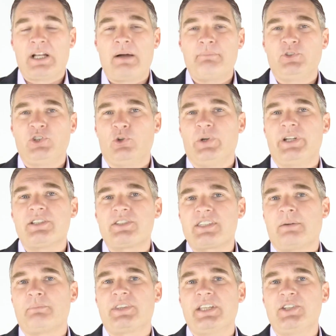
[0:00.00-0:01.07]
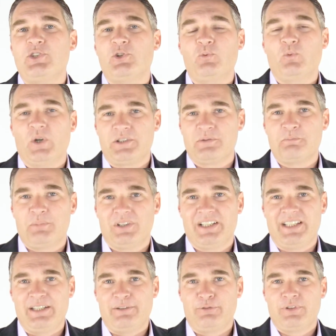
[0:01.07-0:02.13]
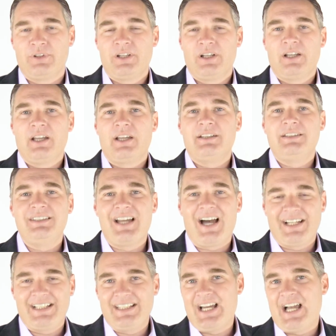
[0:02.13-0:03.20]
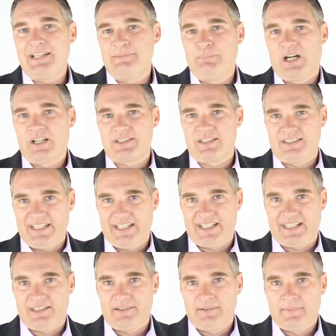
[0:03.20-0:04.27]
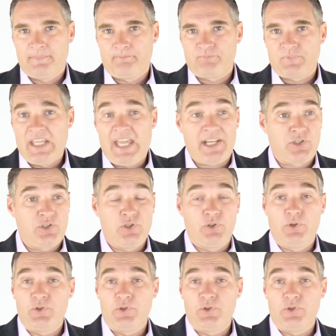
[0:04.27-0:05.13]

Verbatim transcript: but I'm doing something you wouldn't believe. 99 bucks a ticket. Heck,